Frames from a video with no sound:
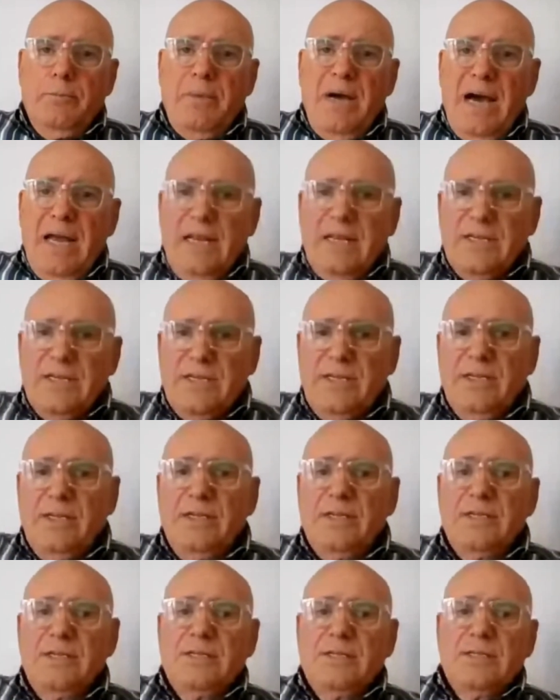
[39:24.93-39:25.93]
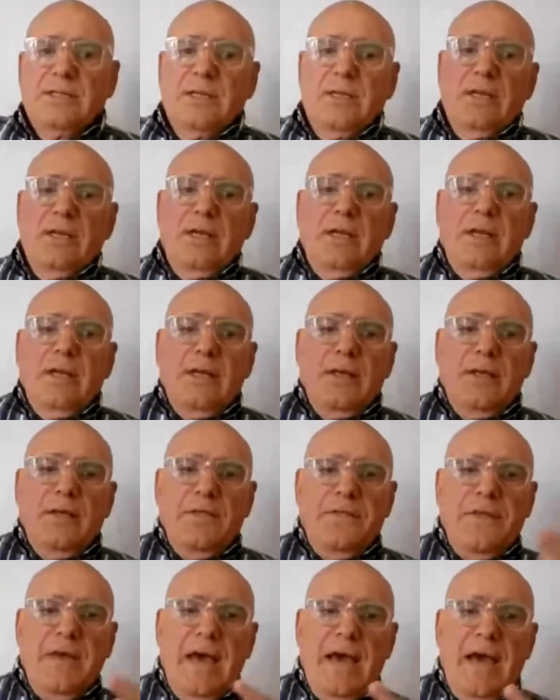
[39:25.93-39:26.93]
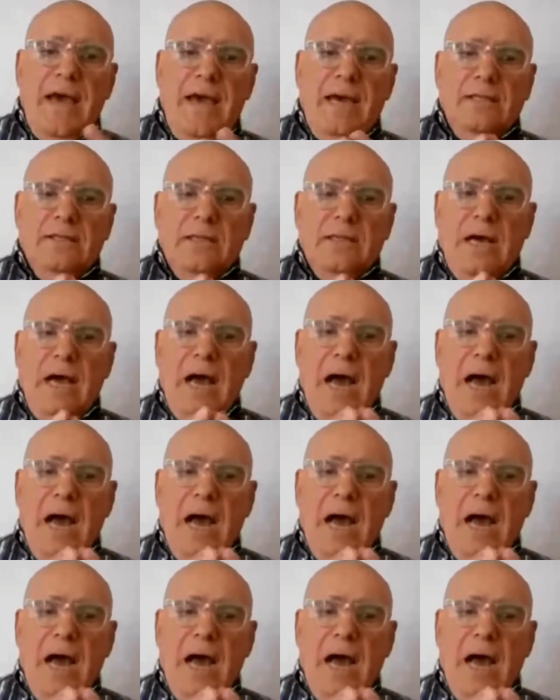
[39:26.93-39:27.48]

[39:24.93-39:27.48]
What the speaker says: policies that